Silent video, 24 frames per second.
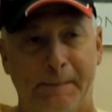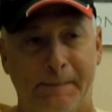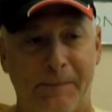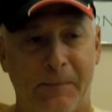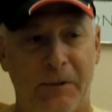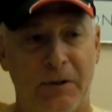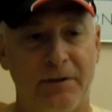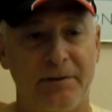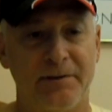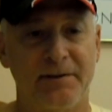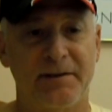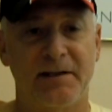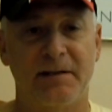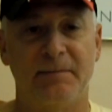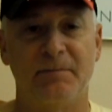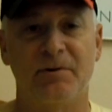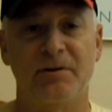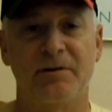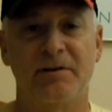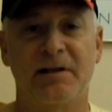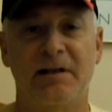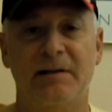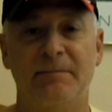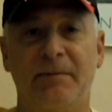well,
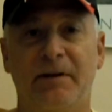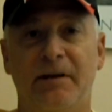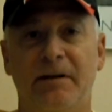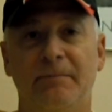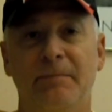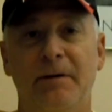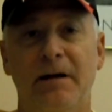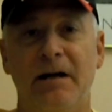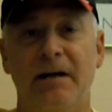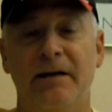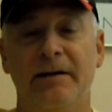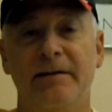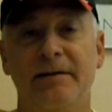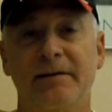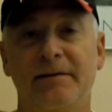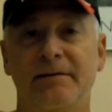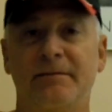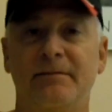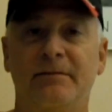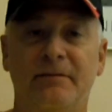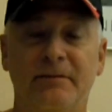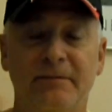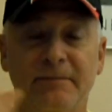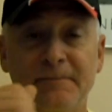summer's coming upon
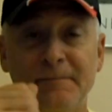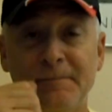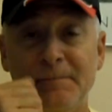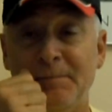us or